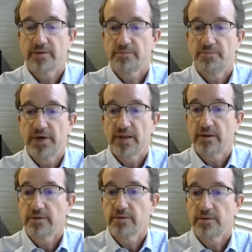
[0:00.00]

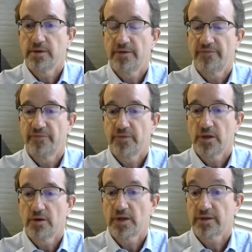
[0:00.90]
But if,
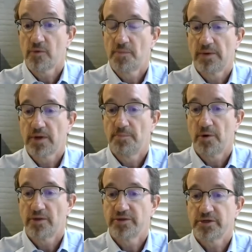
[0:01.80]
like the Republican
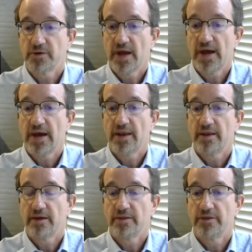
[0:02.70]
Party this year had
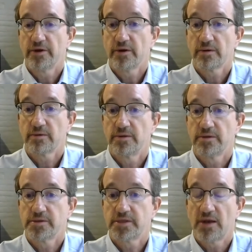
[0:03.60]
their
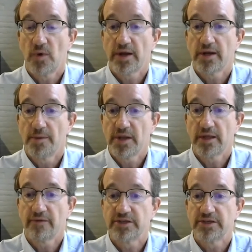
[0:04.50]
statewide
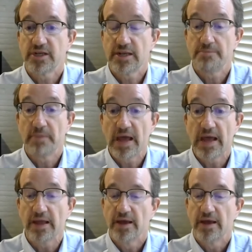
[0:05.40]
nominating convention in May.